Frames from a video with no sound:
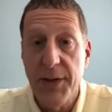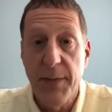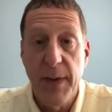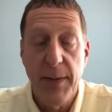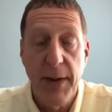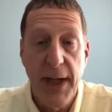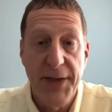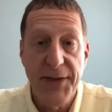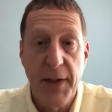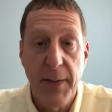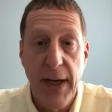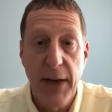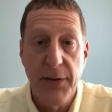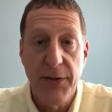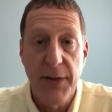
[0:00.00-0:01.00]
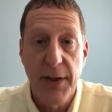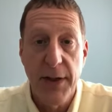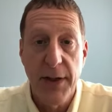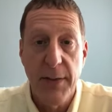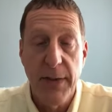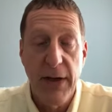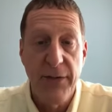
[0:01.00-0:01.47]
that people ask about, uh,
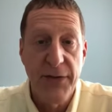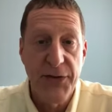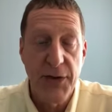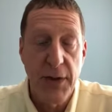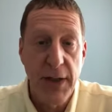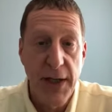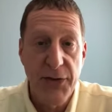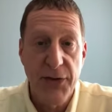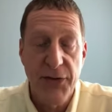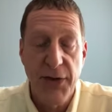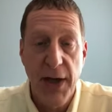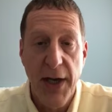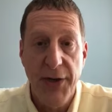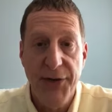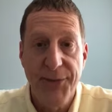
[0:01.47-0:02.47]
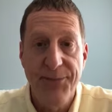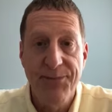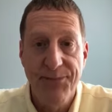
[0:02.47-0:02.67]
about physical exercise.